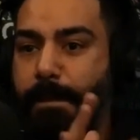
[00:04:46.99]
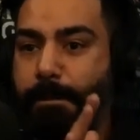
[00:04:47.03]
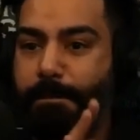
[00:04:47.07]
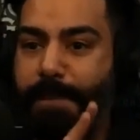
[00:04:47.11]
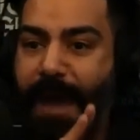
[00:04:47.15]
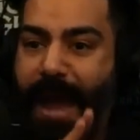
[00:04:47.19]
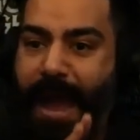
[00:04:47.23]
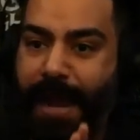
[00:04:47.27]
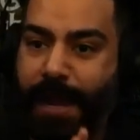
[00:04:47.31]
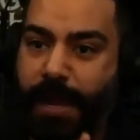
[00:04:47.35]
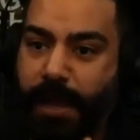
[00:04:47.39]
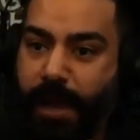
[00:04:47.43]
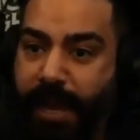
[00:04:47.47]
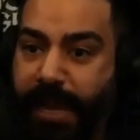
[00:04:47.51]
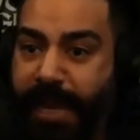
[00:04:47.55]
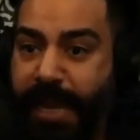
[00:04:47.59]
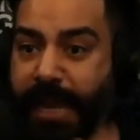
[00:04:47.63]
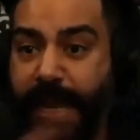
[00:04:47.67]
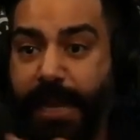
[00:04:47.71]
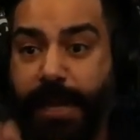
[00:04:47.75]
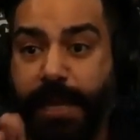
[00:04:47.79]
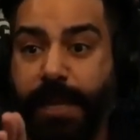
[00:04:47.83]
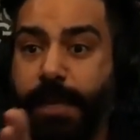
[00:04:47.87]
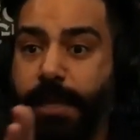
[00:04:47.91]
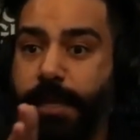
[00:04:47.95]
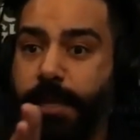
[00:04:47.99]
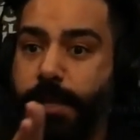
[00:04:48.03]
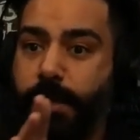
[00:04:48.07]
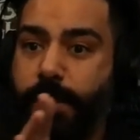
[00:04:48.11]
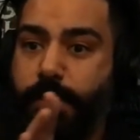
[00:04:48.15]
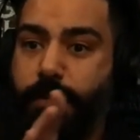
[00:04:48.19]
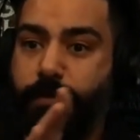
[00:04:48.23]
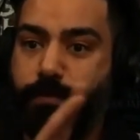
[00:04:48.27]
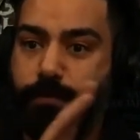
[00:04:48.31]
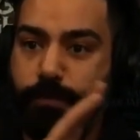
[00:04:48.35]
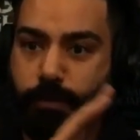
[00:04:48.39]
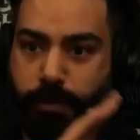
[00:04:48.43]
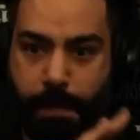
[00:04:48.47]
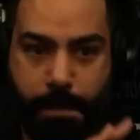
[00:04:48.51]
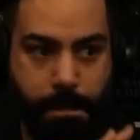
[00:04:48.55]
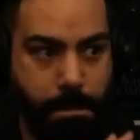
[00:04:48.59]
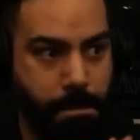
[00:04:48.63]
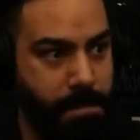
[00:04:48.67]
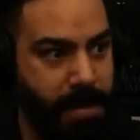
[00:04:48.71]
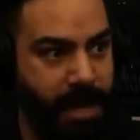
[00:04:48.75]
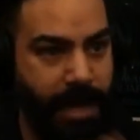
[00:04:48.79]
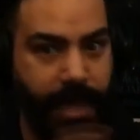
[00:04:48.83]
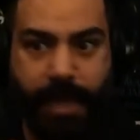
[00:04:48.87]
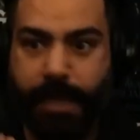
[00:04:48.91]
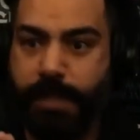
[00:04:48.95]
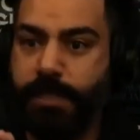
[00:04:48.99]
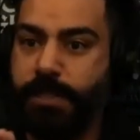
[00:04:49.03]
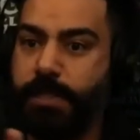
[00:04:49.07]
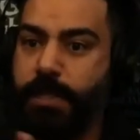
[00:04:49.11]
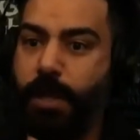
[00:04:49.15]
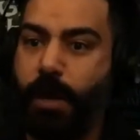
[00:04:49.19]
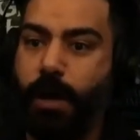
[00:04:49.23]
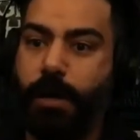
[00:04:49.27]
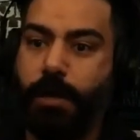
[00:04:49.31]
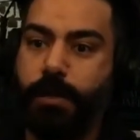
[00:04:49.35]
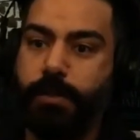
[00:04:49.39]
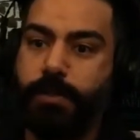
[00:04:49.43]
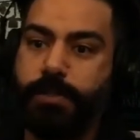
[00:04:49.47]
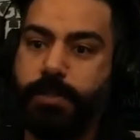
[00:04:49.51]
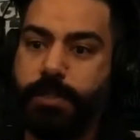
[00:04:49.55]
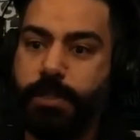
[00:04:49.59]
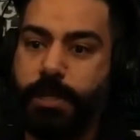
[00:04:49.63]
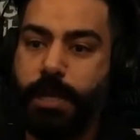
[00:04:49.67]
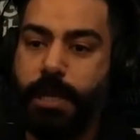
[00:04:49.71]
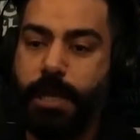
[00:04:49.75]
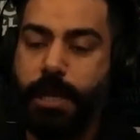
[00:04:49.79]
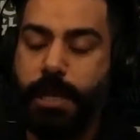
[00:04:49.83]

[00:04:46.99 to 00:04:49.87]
Bang, I hit it. The minute it starts.